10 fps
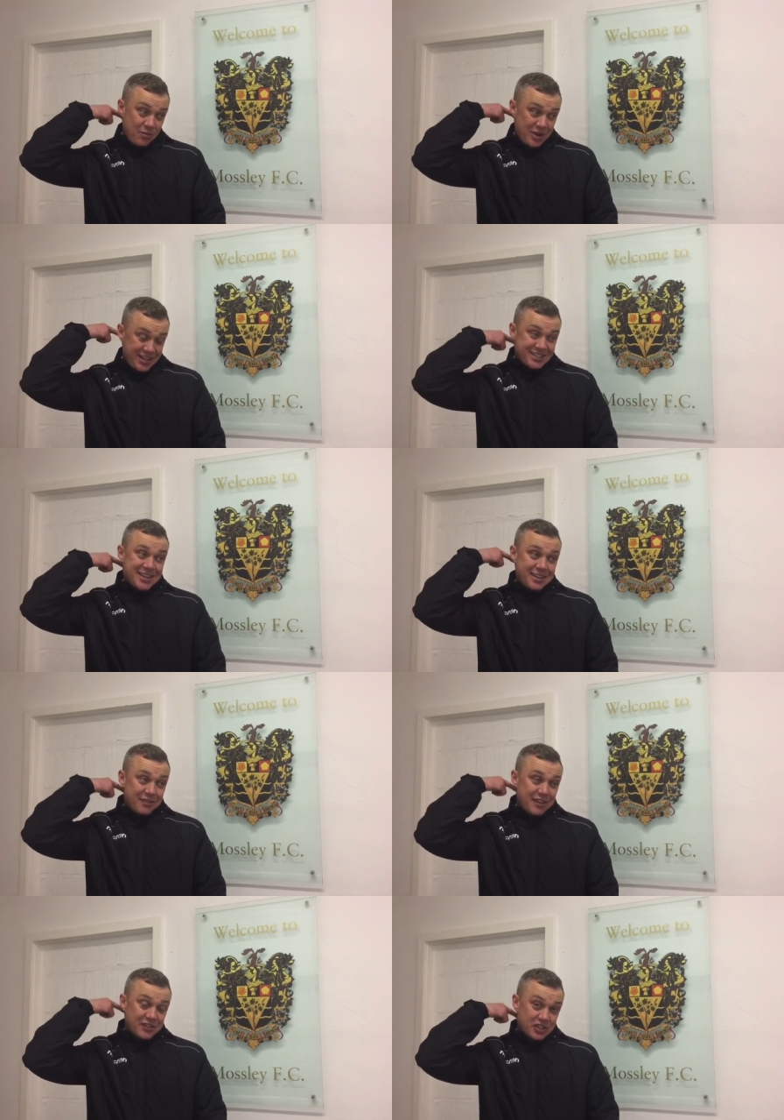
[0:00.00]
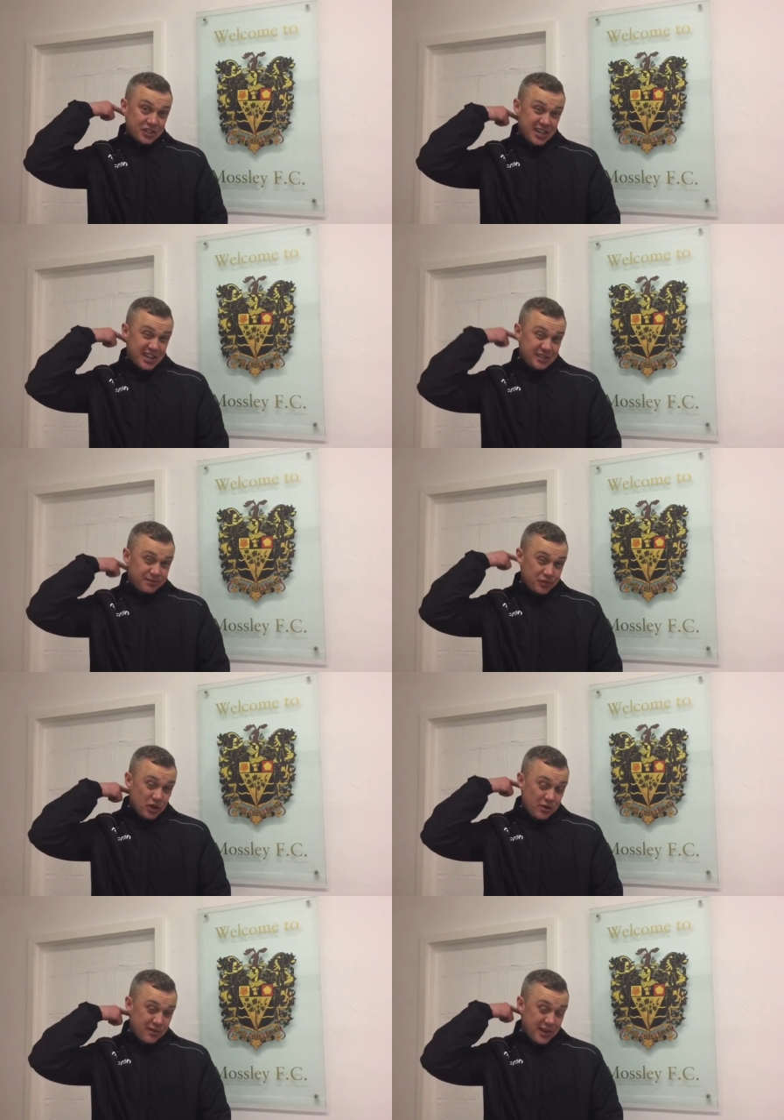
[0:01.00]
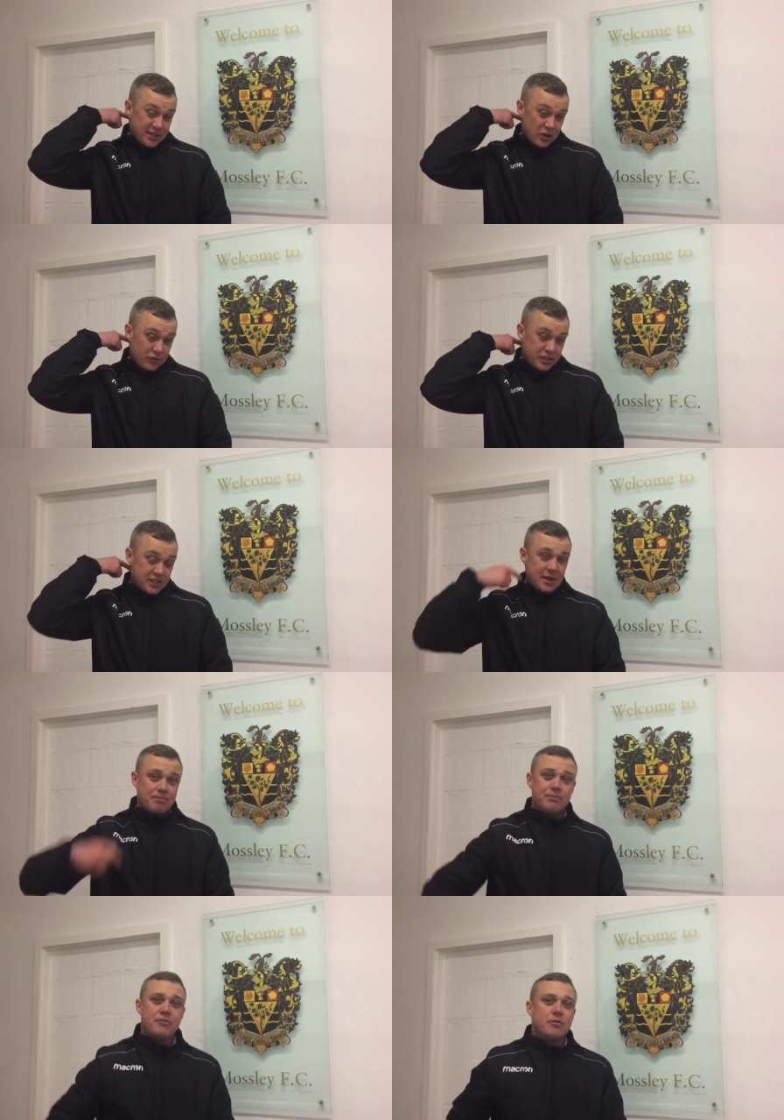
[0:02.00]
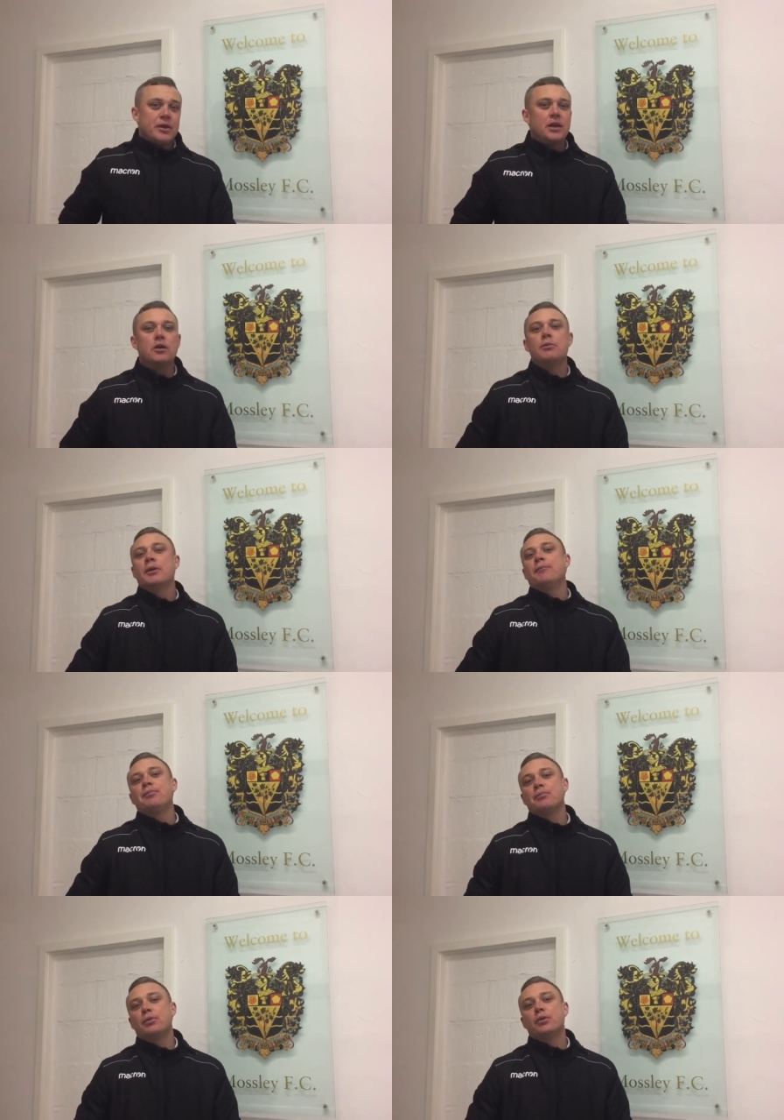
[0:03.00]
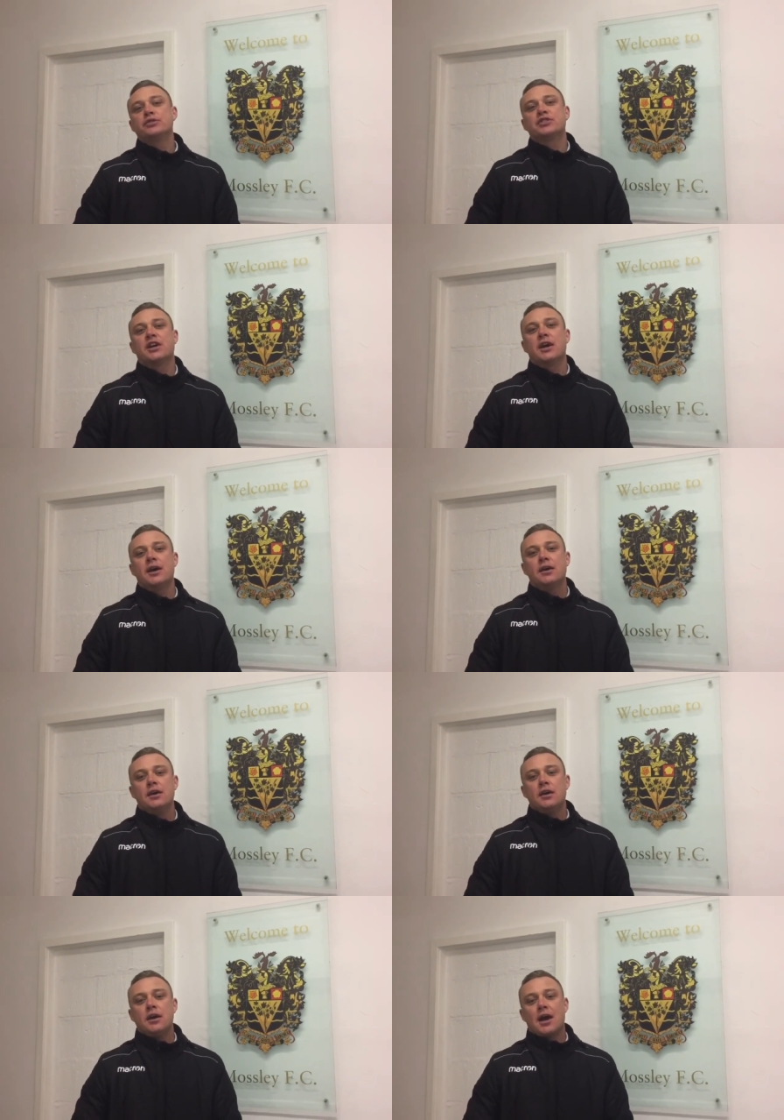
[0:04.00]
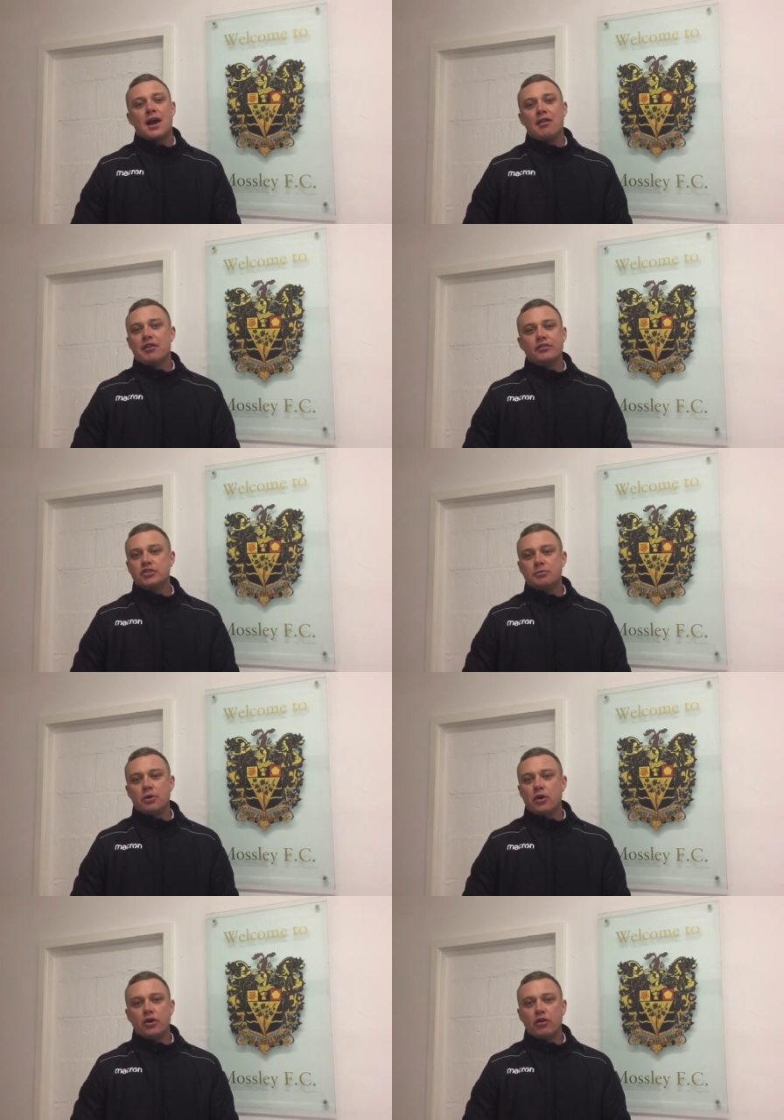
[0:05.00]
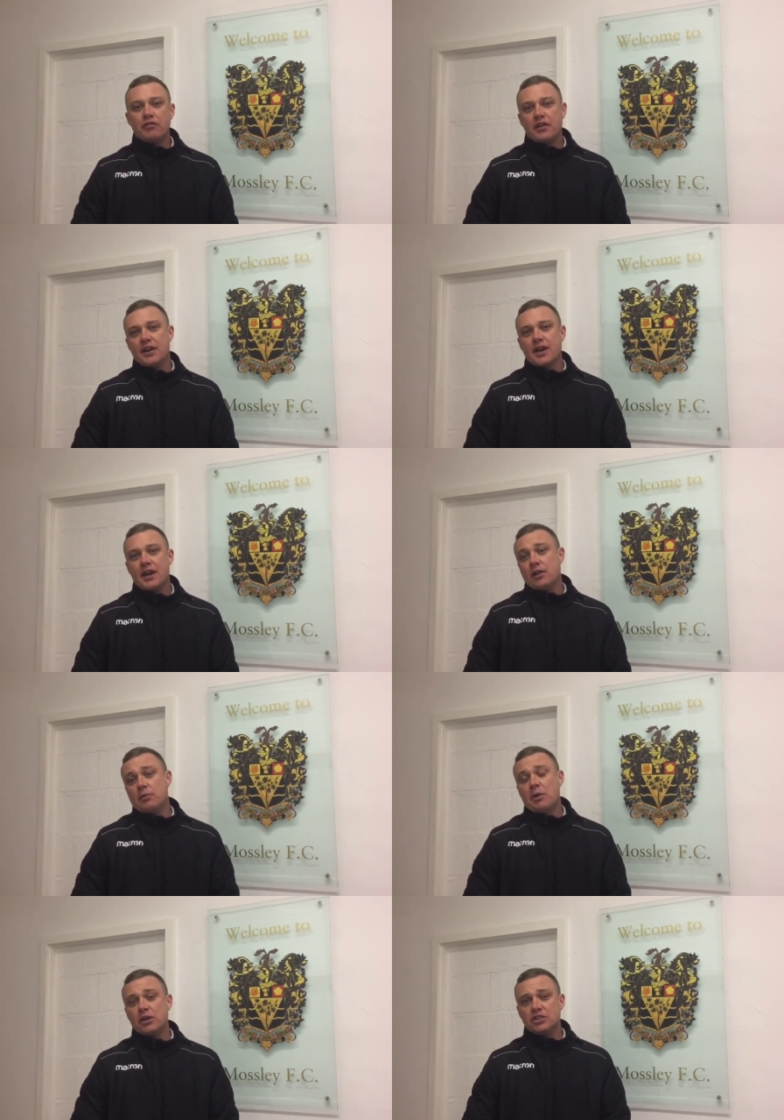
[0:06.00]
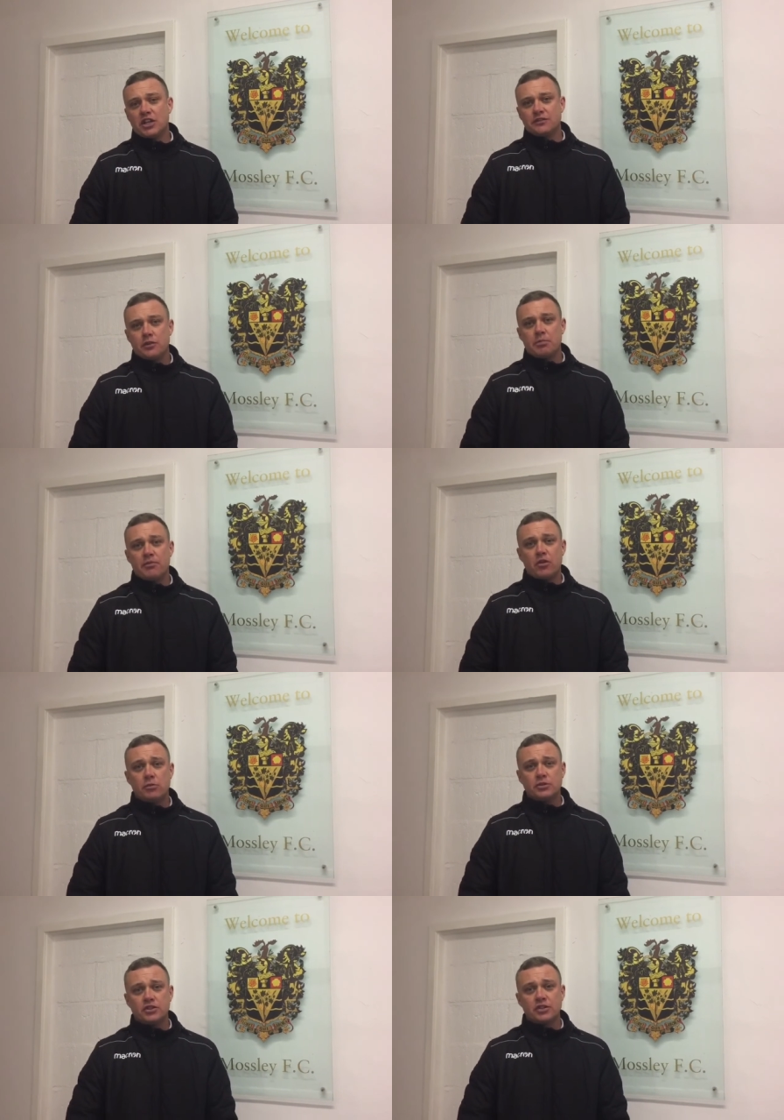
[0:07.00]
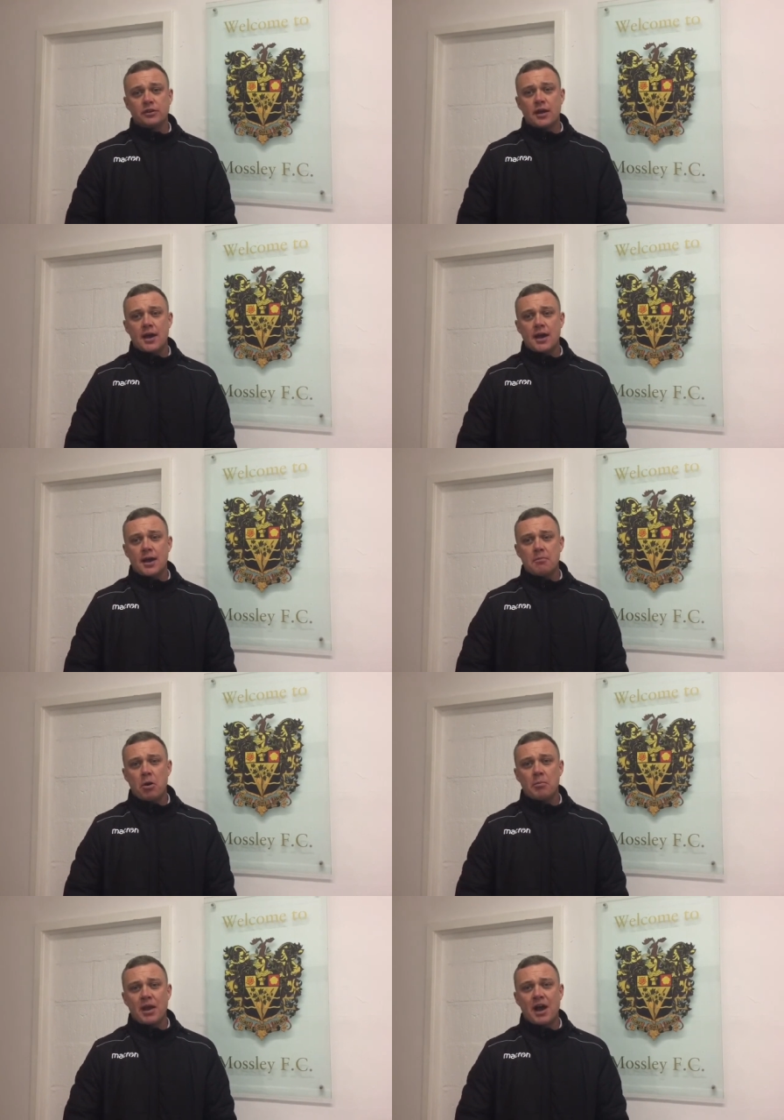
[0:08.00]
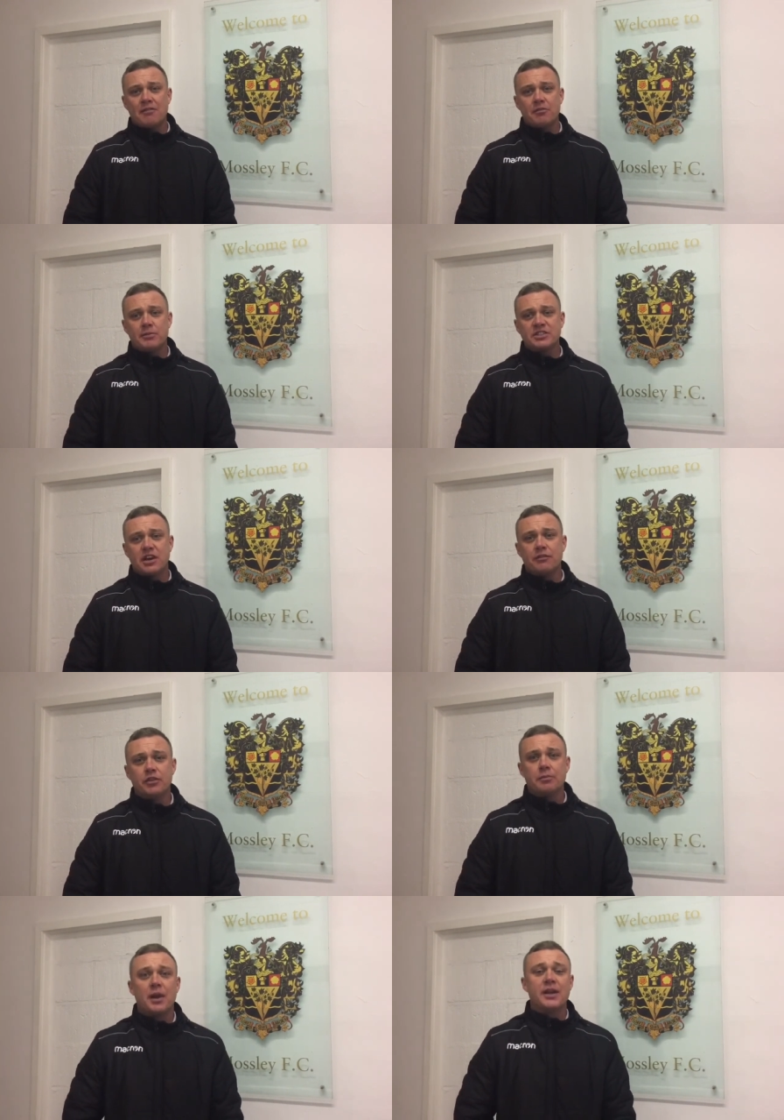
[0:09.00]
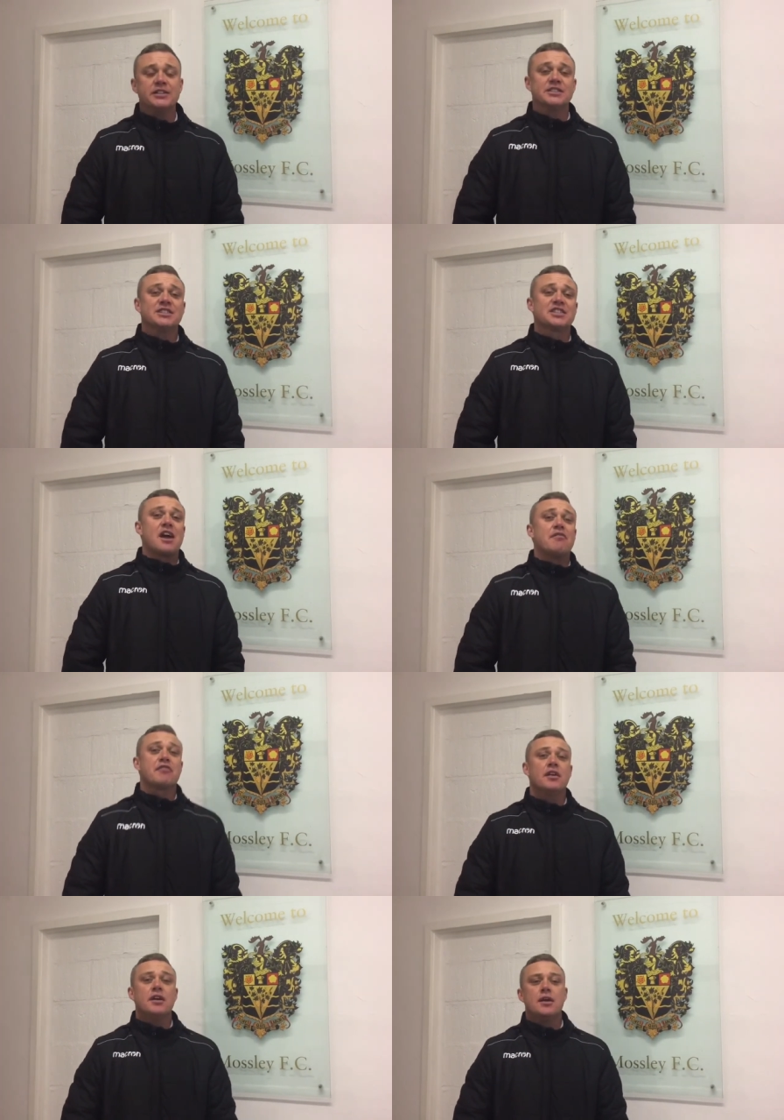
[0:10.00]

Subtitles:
we need to keep the fans on side. So it's over to them for me a little bit, but I can't thank the support enough. And again, I'll apologise for the performance on behalf of myself and the players and the staff.